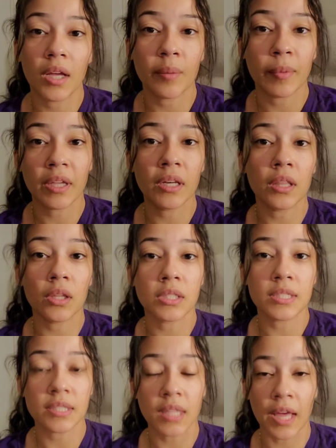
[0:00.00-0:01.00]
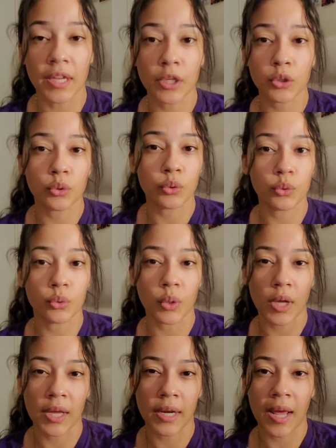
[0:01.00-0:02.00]
I made the design
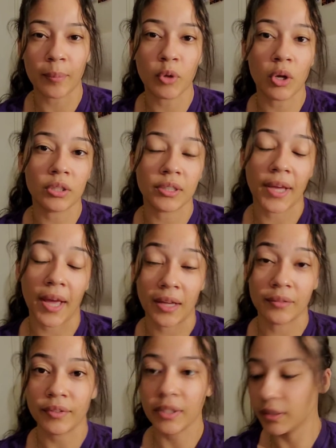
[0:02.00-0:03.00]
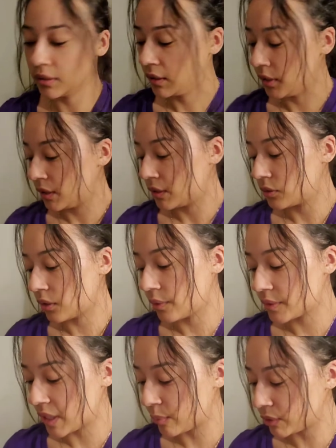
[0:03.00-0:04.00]
through an app called Canva. So
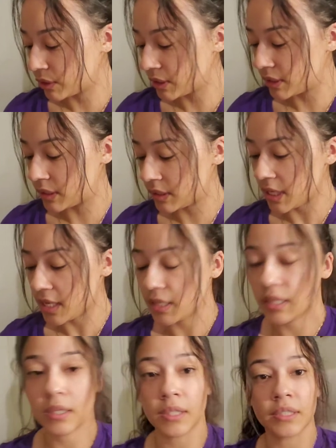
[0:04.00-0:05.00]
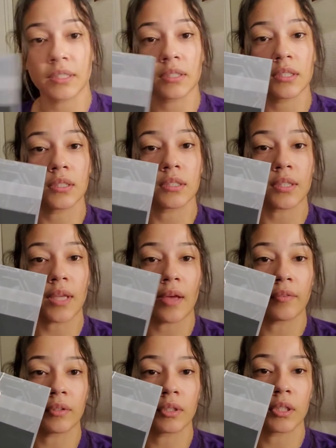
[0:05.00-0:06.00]
I was able to design it. Like this is
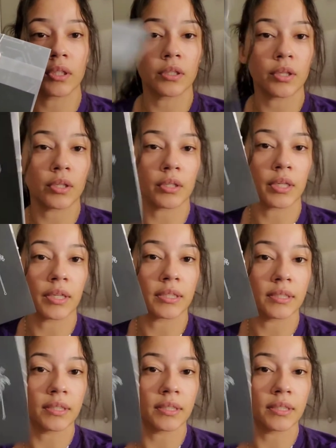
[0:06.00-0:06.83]
everything that I